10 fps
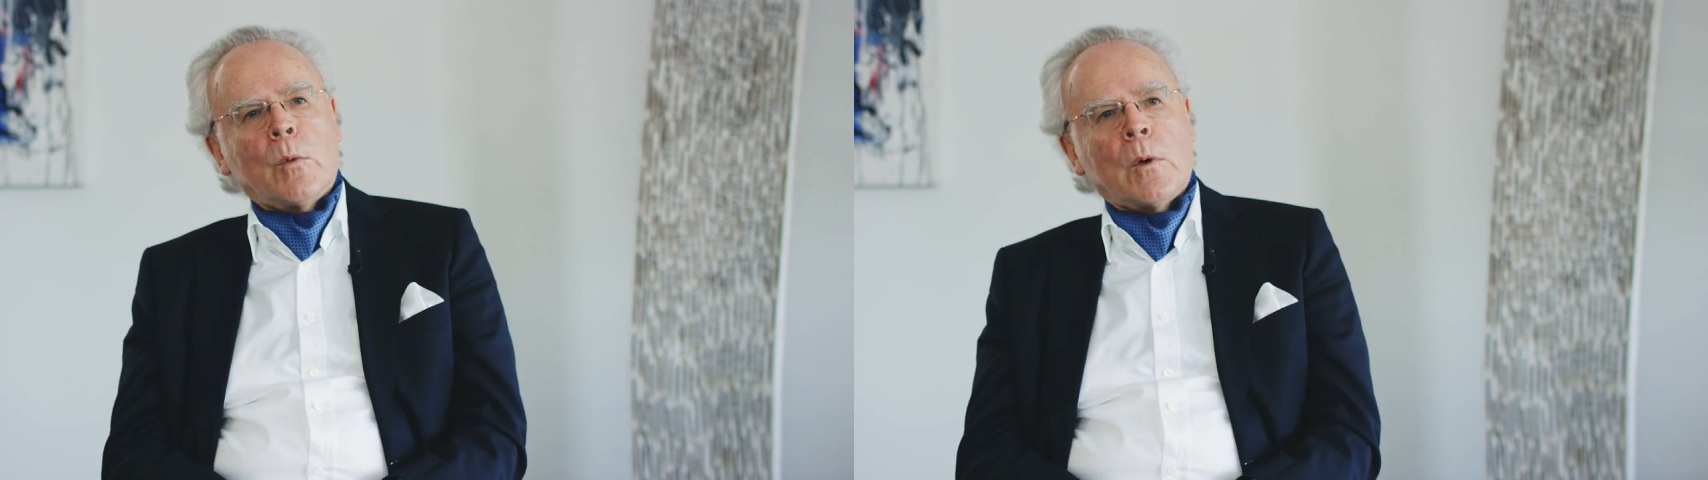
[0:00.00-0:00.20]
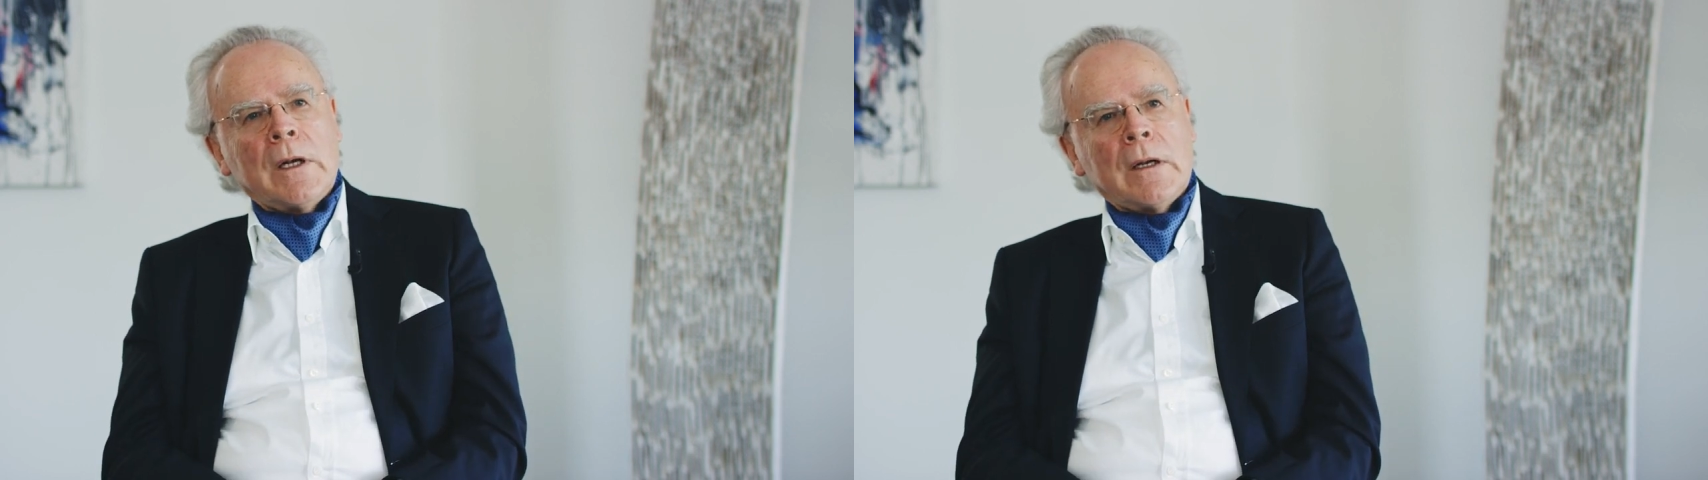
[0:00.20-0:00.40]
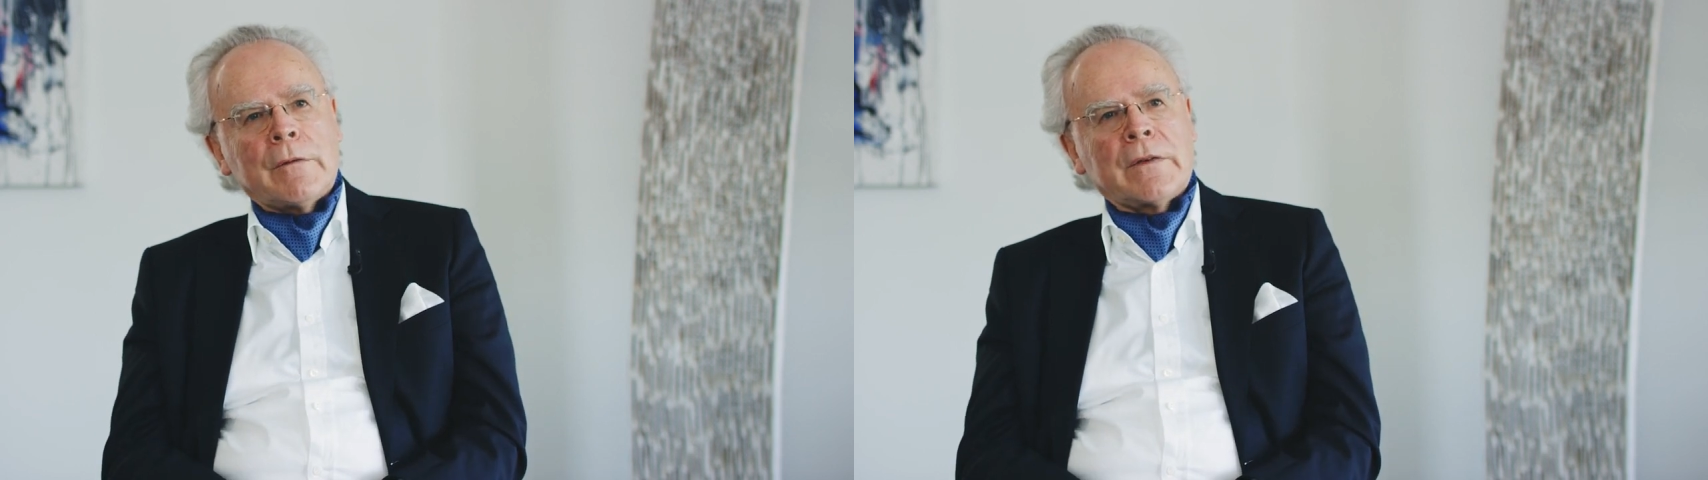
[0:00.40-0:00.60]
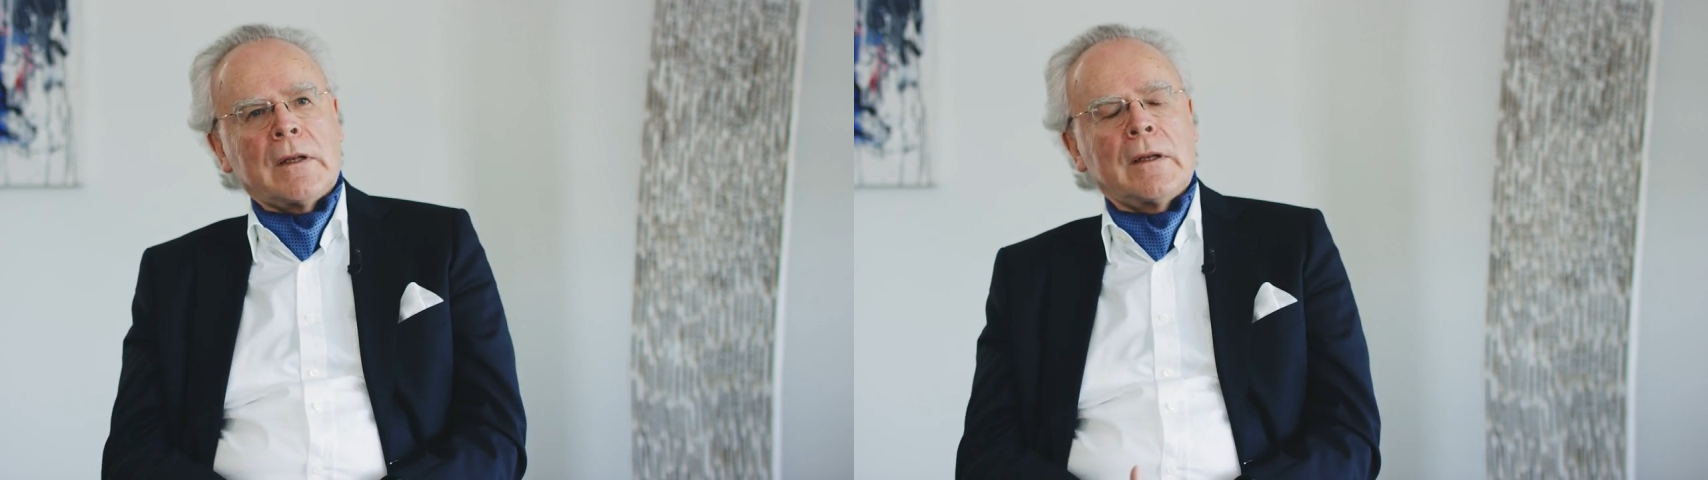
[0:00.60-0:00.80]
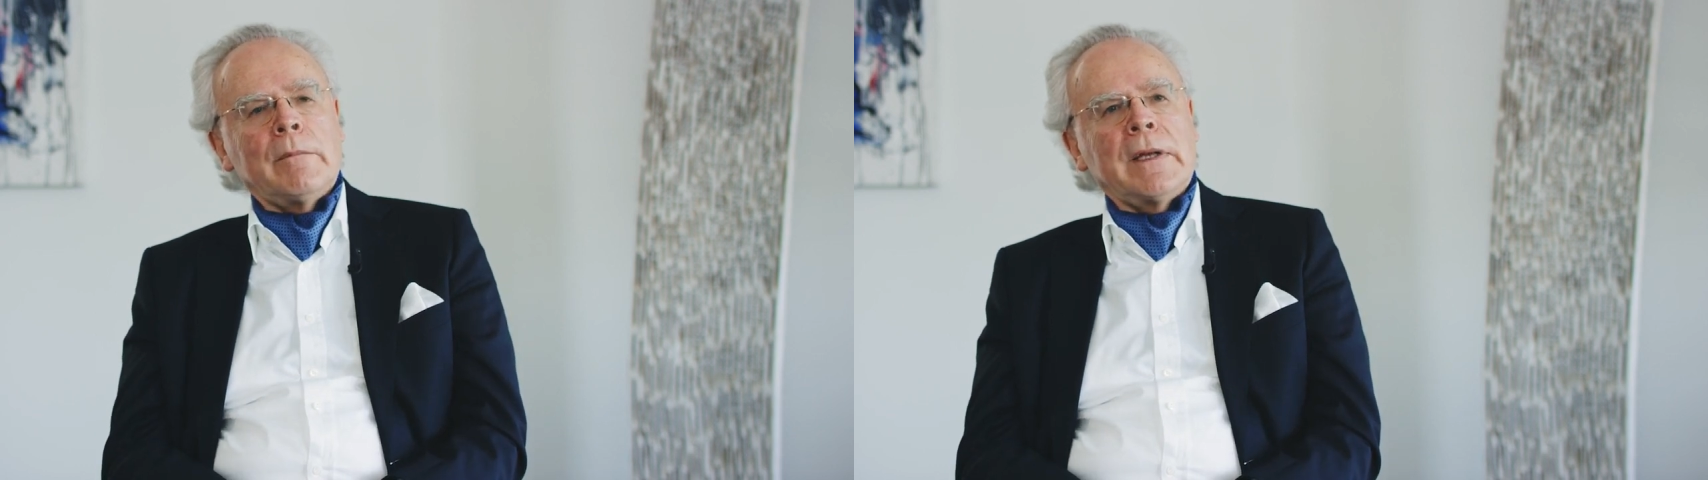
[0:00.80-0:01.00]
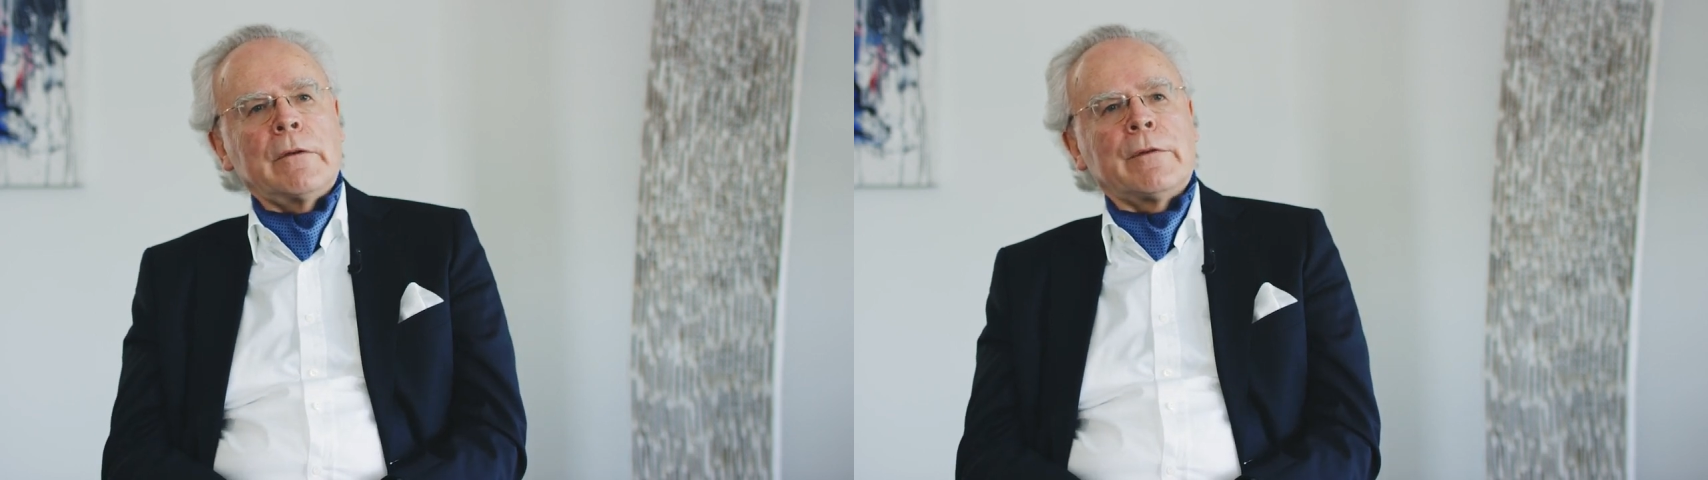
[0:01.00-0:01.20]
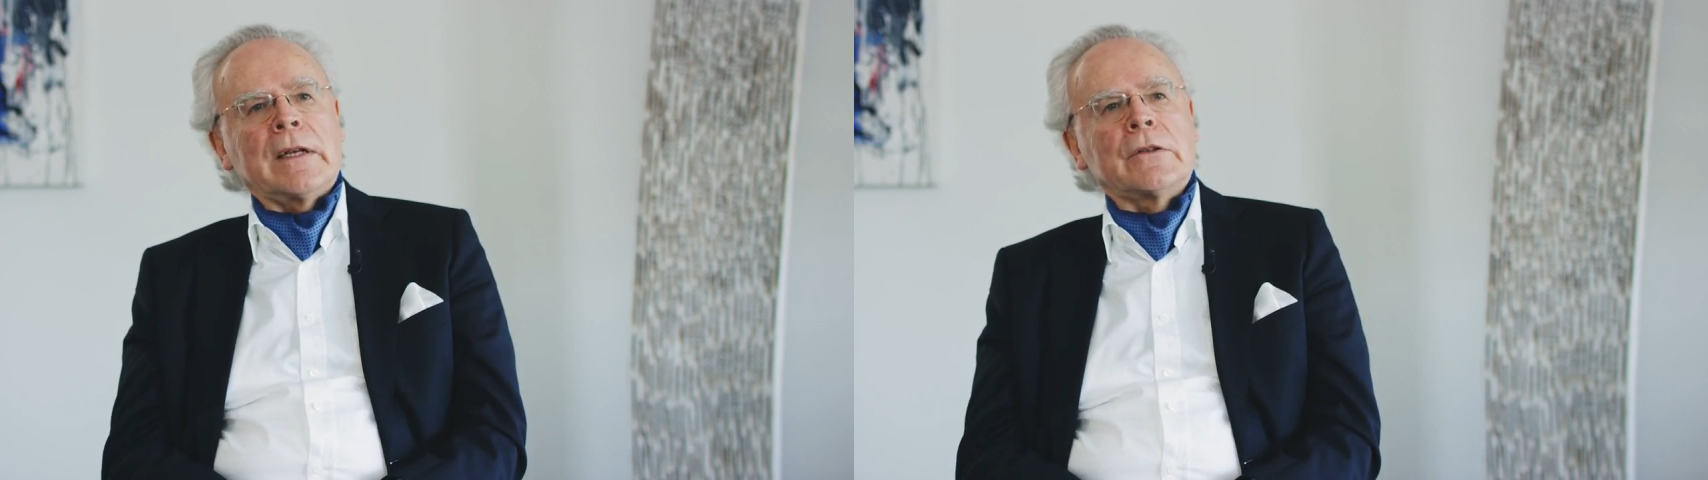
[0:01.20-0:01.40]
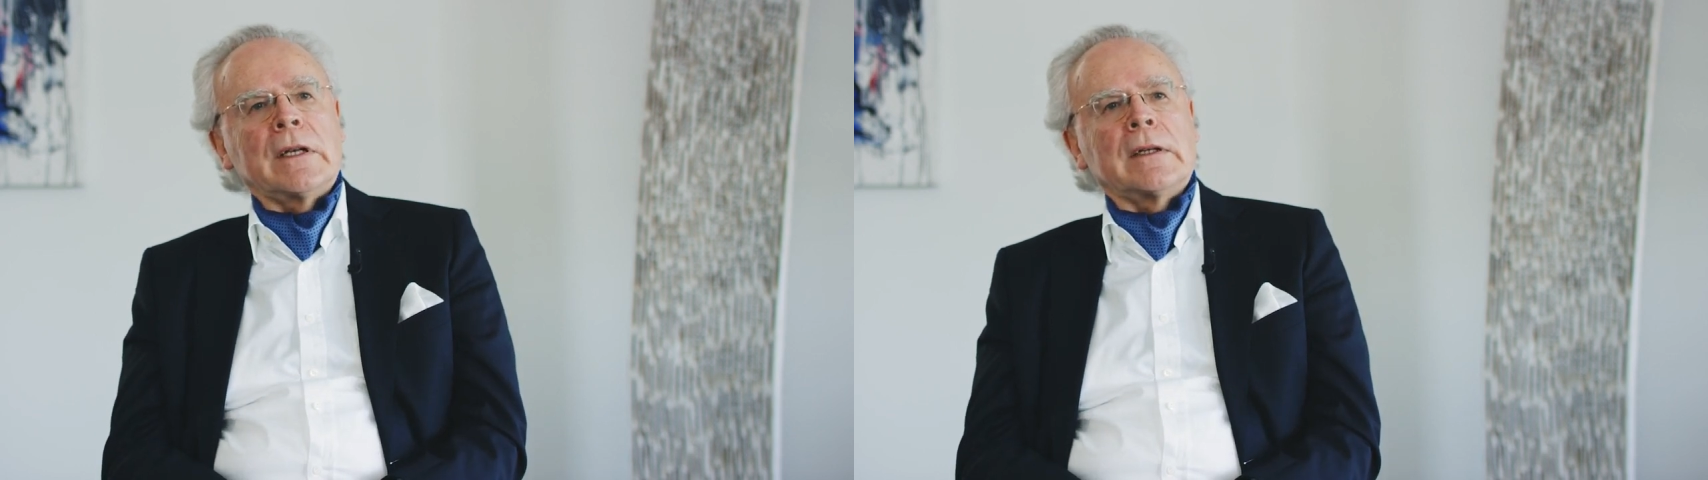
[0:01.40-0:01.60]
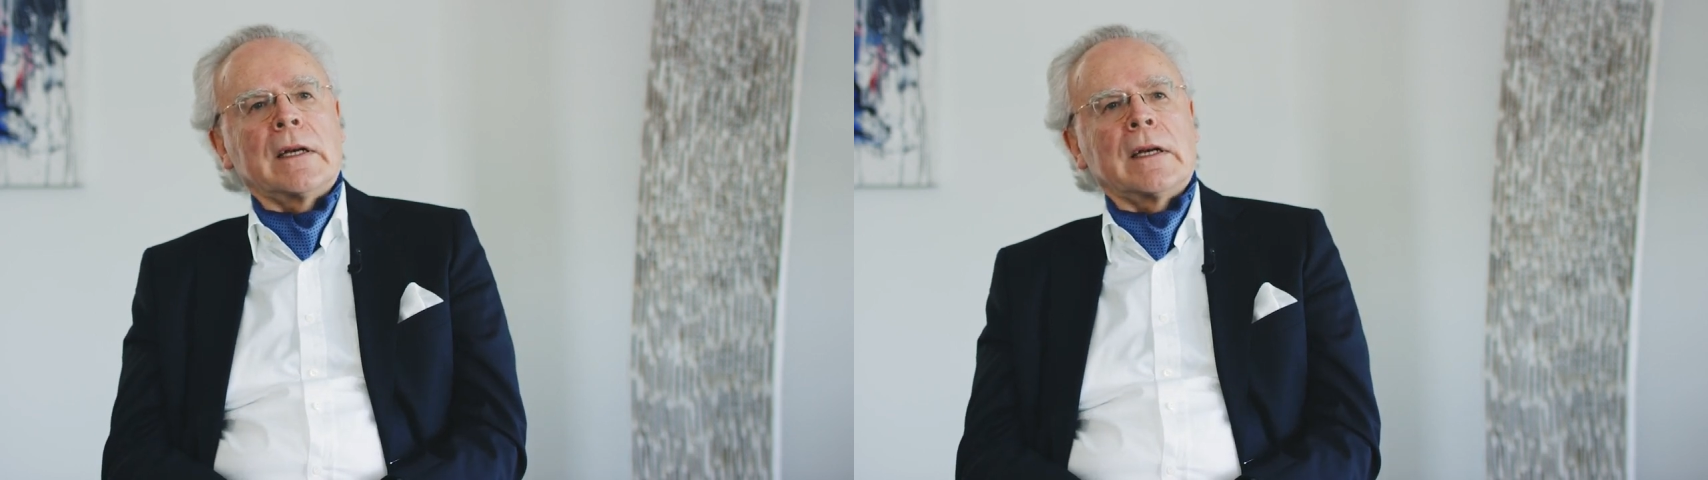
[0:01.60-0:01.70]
one of the manufacturing